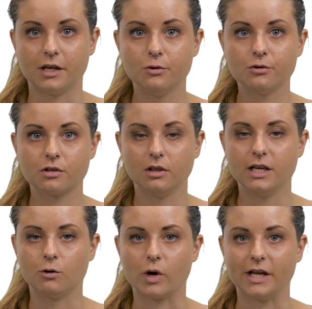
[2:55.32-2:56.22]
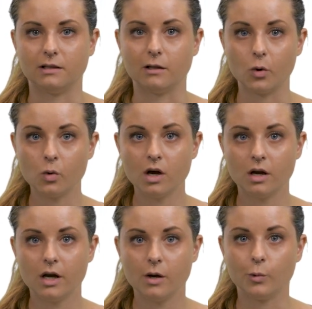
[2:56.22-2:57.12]
are usually quite low,
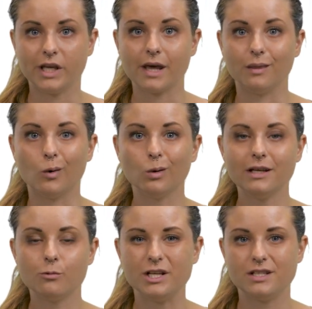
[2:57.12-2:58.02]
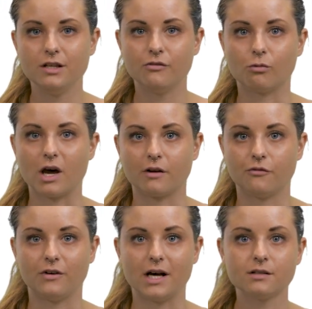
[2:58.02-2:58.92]
we can only receive rather
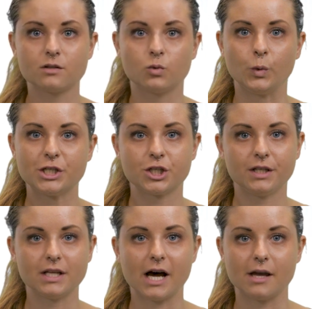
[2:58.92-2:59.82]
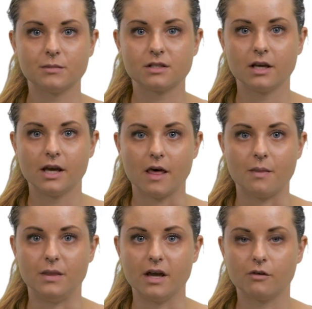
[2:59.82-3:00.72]
fast switching times
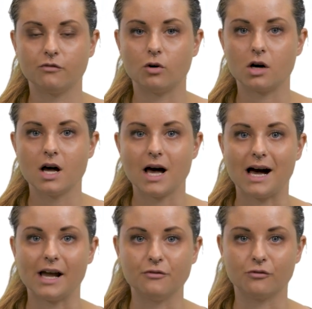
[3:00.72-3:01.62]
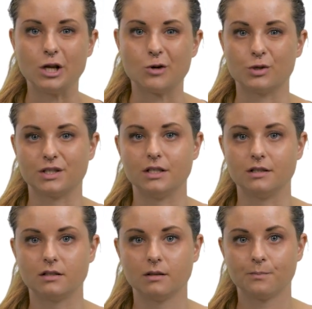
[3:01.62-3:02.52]
and therefore high
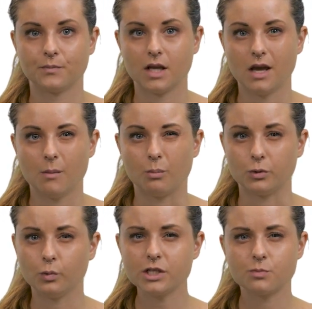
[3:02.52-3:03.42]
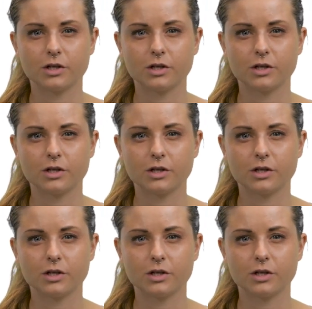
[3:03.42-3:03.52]
frequencies. But which